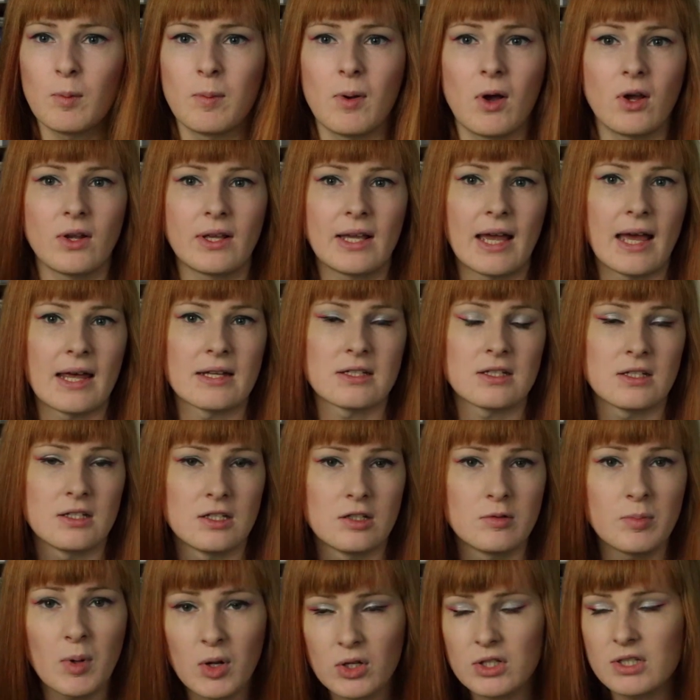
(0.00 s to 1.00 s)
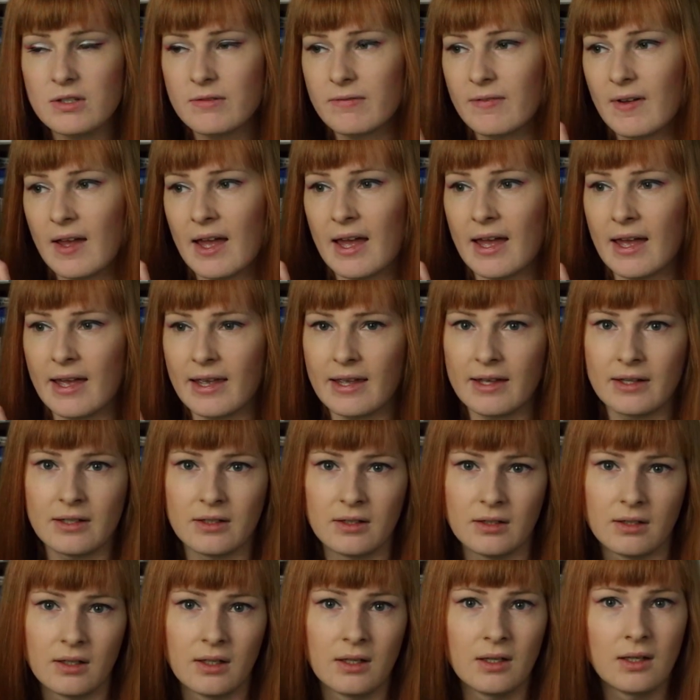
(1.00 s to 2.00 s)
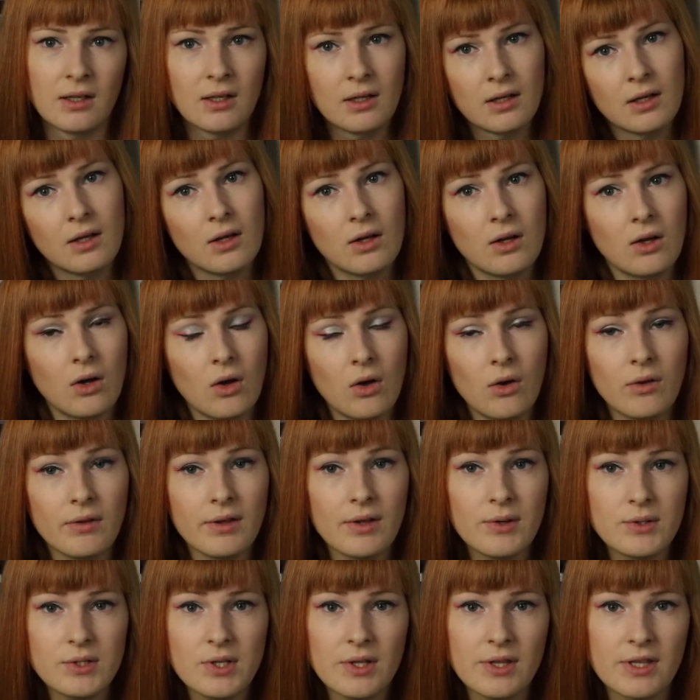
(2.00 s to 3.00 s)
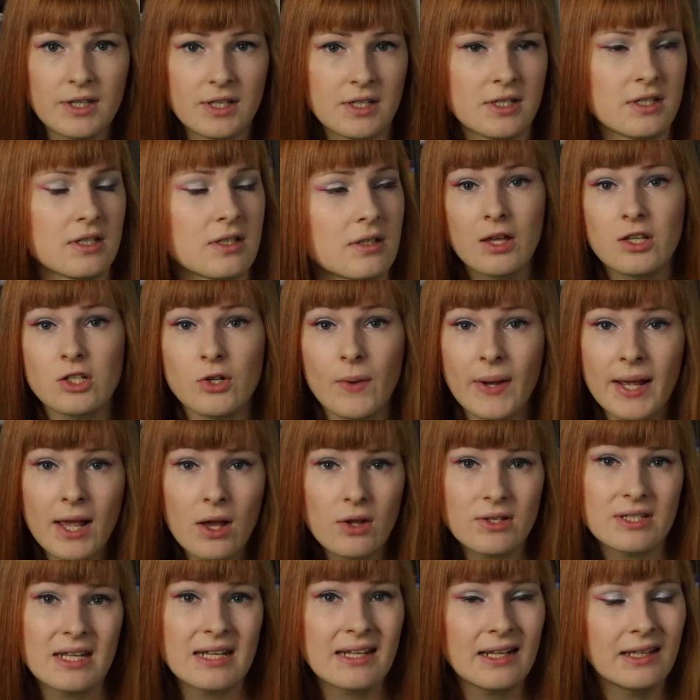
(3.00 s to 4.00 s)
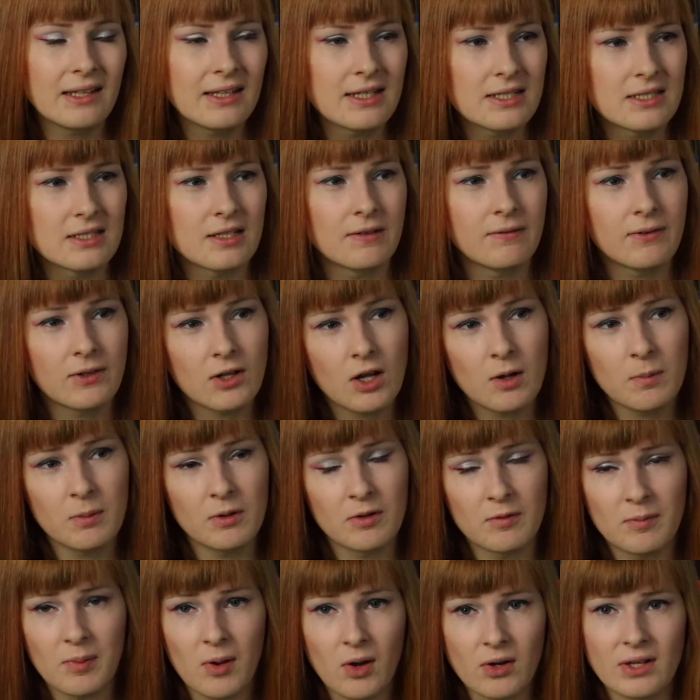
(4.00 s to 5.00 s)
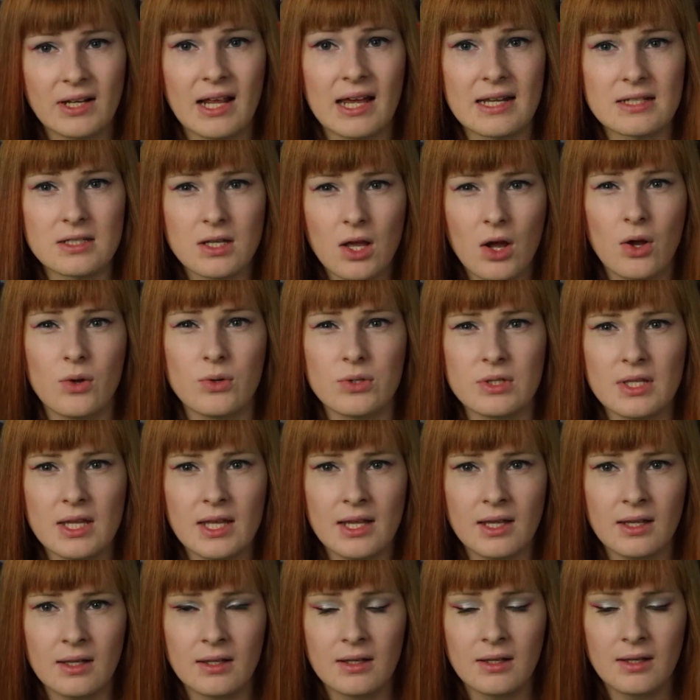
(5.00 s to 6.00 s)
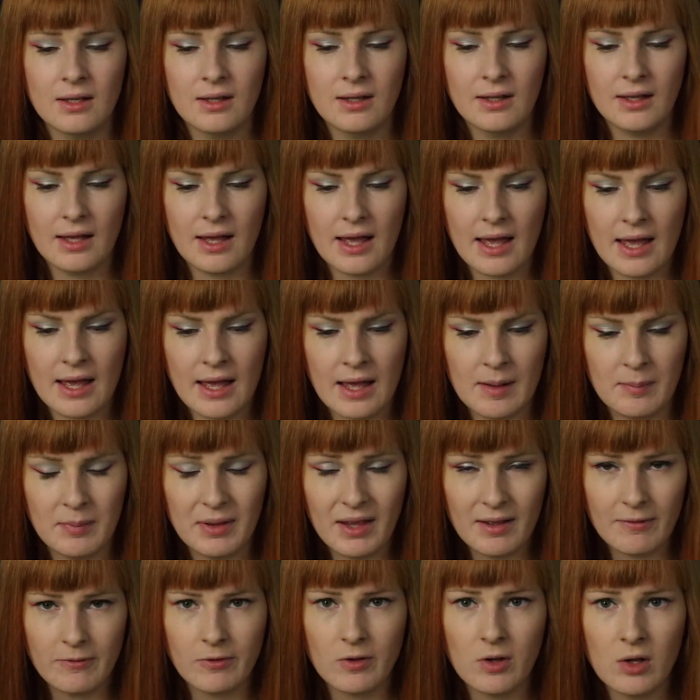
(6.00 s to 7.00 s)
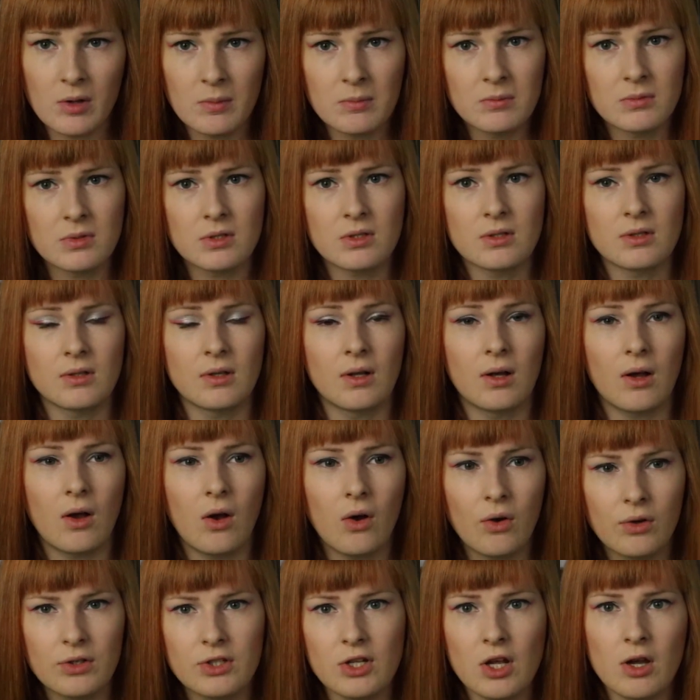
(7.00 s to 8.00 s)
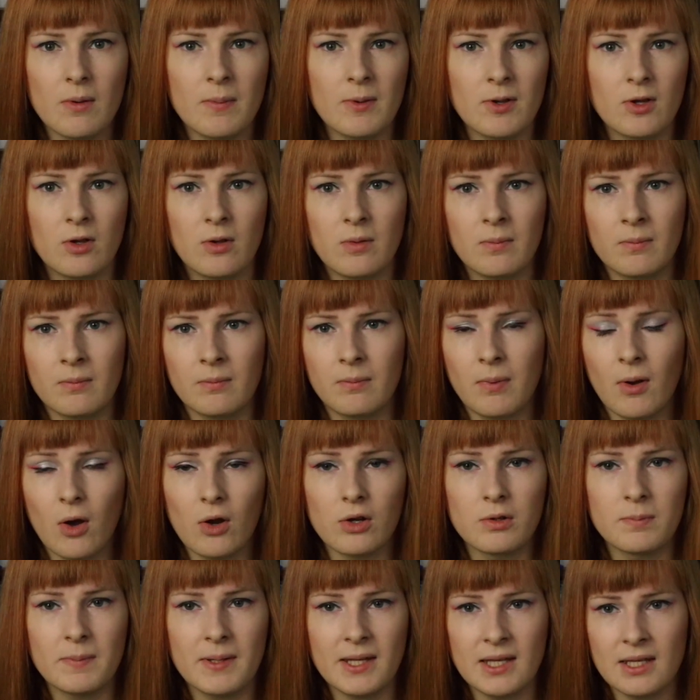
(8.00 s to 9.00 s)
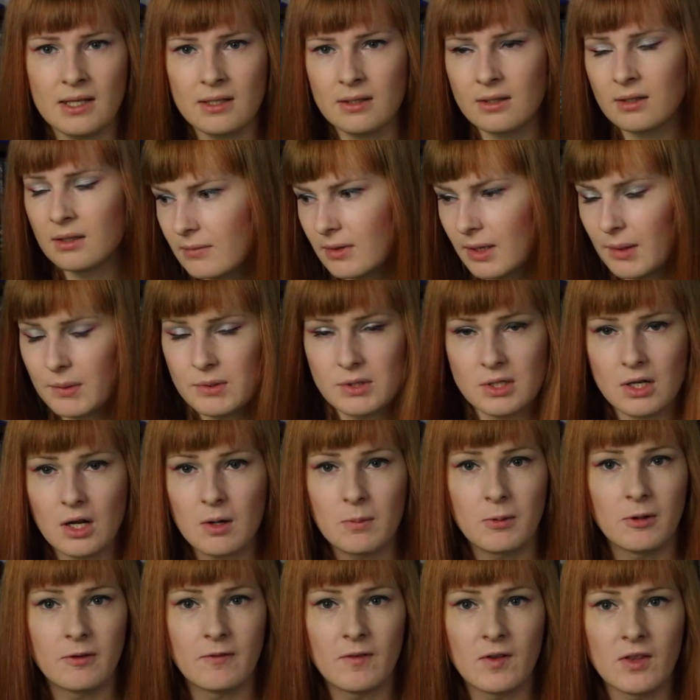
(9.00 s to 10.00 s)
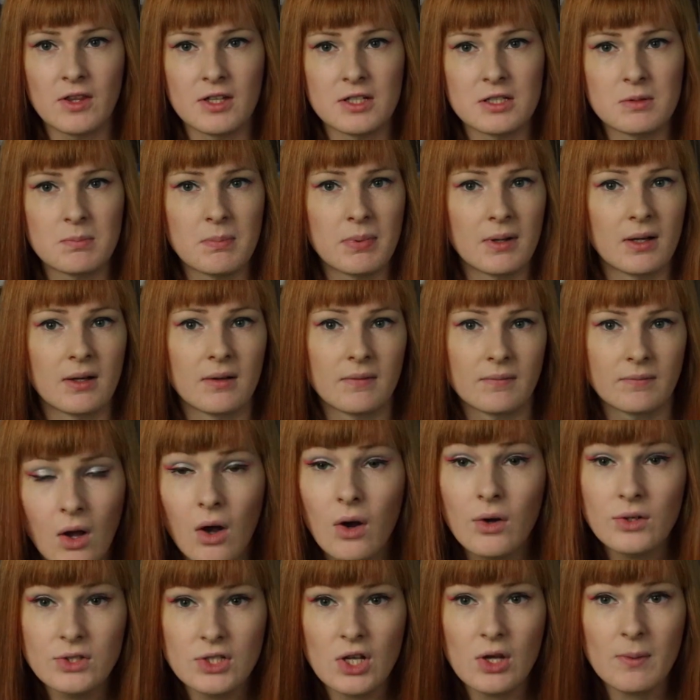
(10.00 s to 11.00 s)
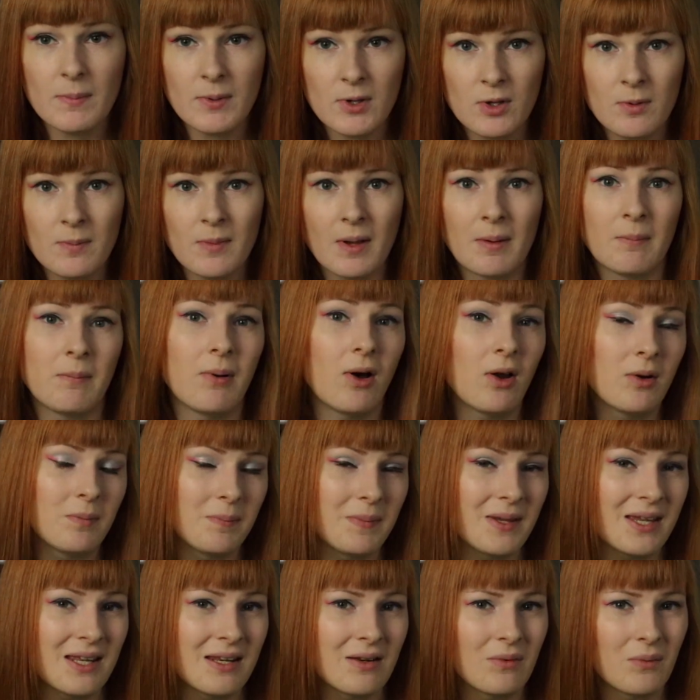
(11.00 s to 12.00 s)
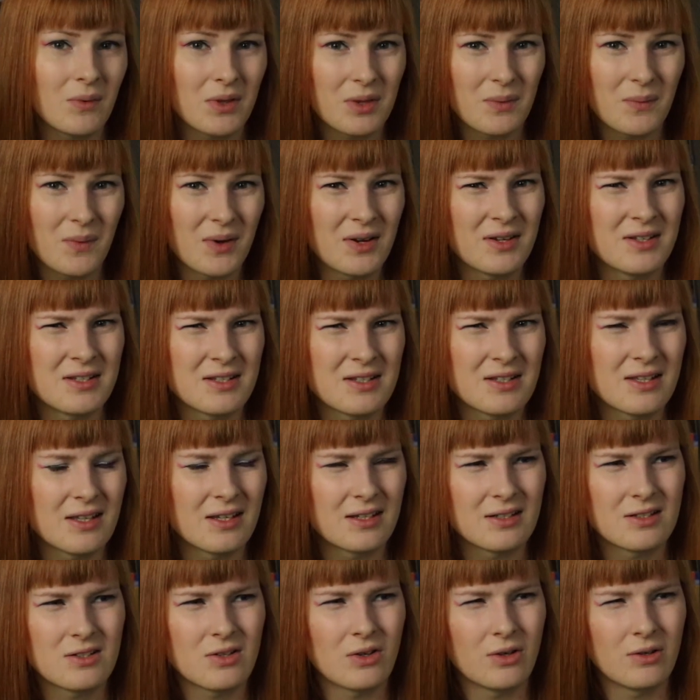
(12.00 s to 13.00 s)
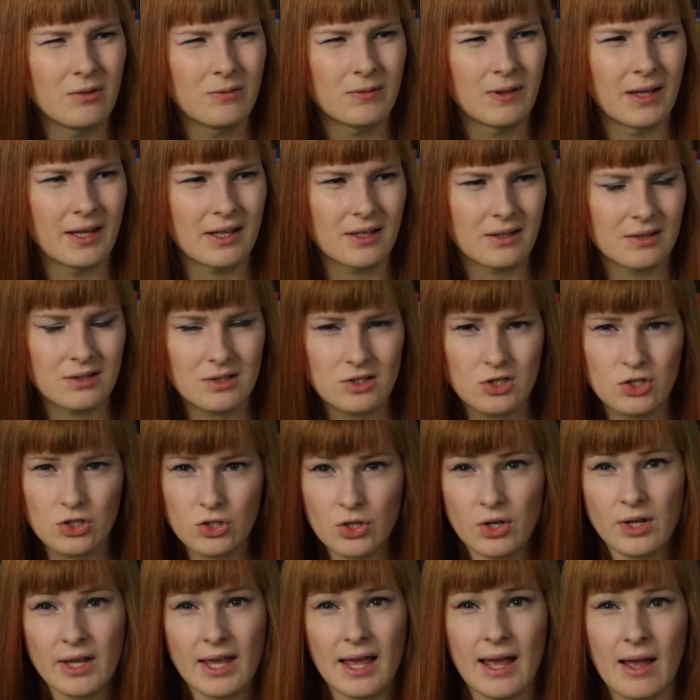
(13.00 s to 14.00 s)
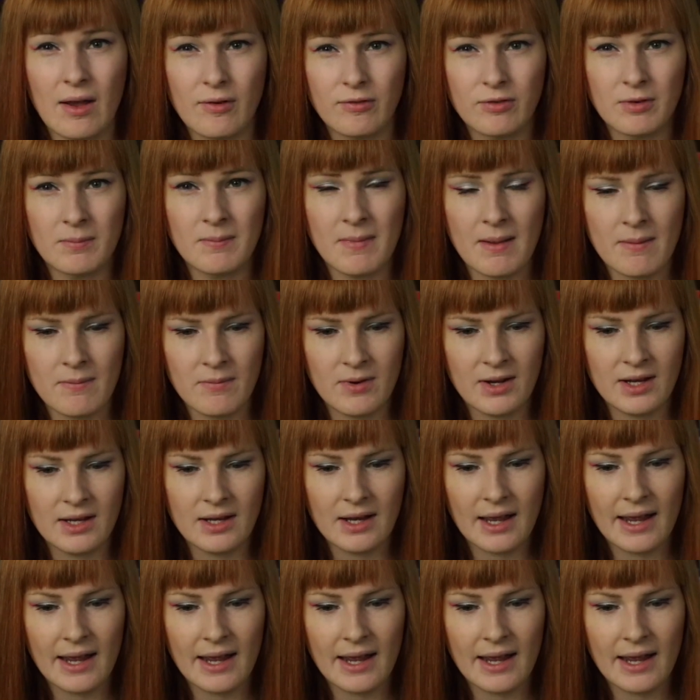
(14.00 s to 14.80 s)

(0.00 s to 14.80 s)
Podcasts and Spotify and all those others. So I got sent a list of a couple of podcast hosting platforms. Audioboom, Podbean, there was a couple of others, but Audioboom and Podbean were the ones that sort of like stuck out from memory.